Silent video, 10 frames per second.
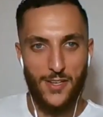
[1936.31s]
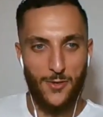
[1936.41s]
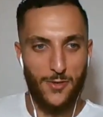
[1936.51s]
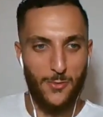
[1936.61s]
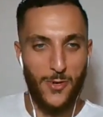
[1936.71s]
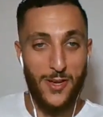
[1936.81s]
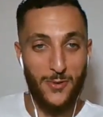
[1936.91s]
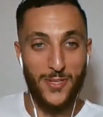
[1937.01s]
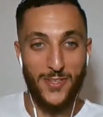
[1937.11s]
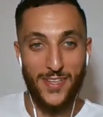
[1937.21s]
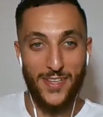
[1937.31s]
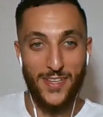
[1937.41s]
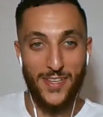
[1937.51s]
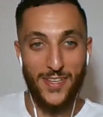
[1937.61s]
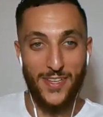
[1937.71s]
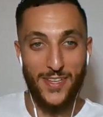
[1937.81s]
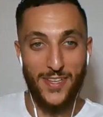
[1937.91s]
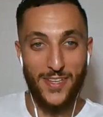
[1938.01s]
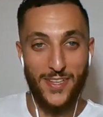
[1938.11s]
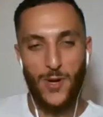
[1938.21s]
or we
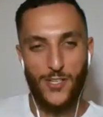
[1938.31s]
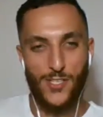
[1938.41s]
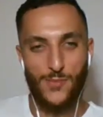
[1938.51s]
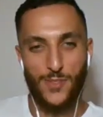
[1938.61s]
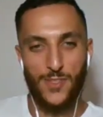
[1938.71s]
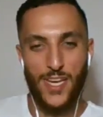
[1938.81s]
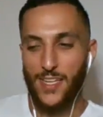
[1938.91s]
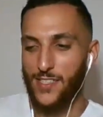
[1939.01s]
don't have questions for today.